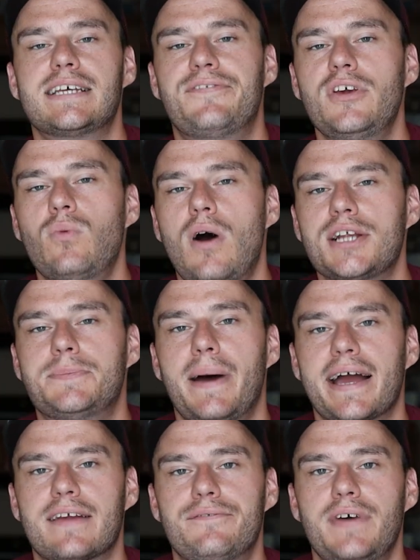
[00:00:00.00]
if you watched
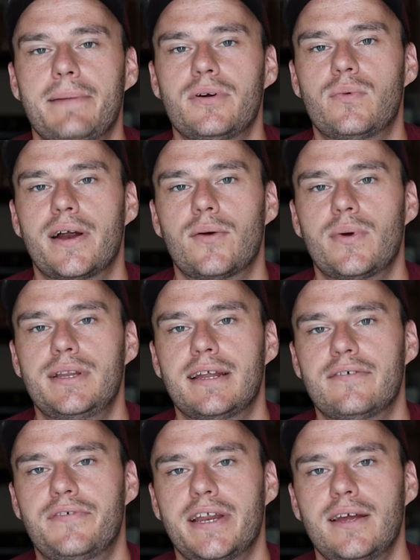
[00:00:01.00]
back in February, we did
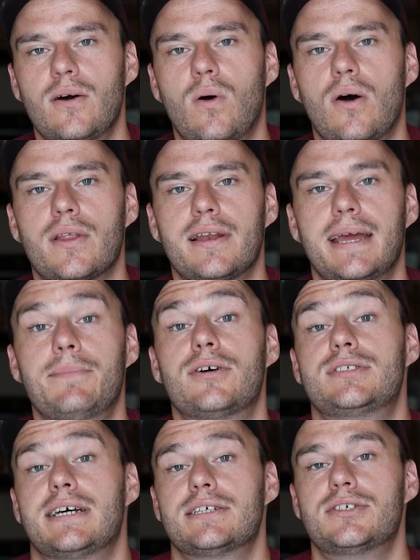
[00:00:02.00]
a video on the
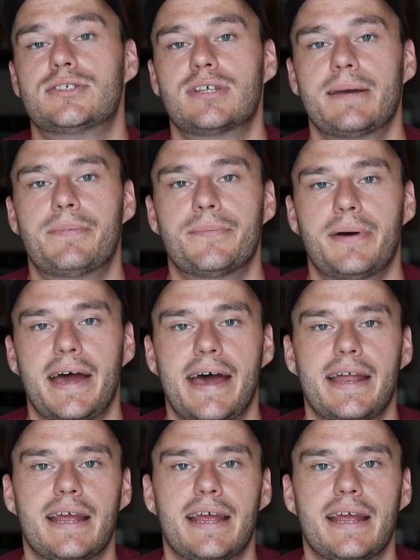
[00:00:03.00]
NEMO Tensor sleeping pad,